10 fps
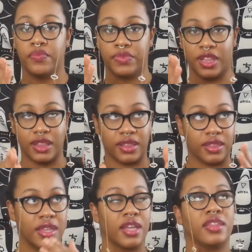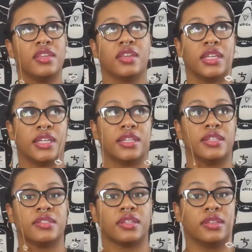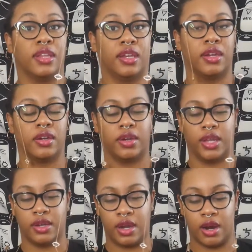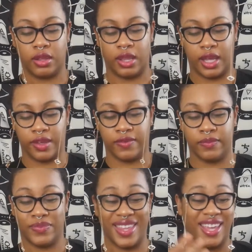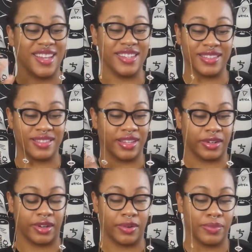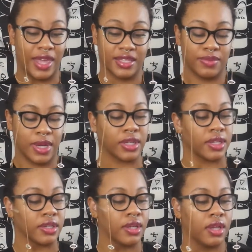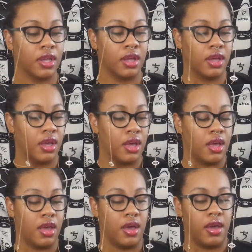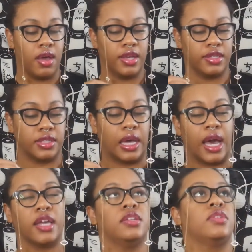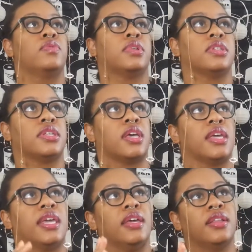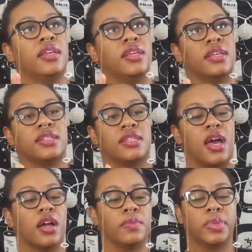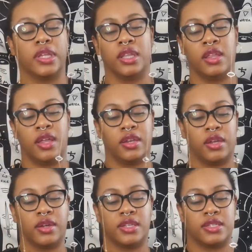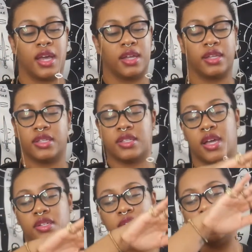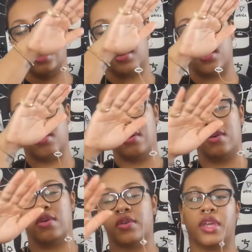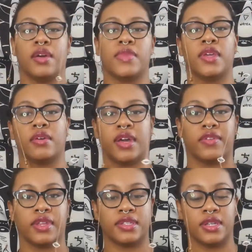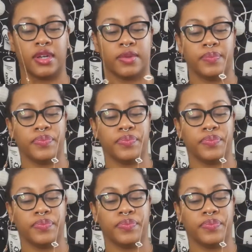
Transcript: Nothing is linear in our life. Aging is linear. That's about it. So I do want to say healing is not completely linear. It's not just like, oh yeah, I'm healed, everything's done.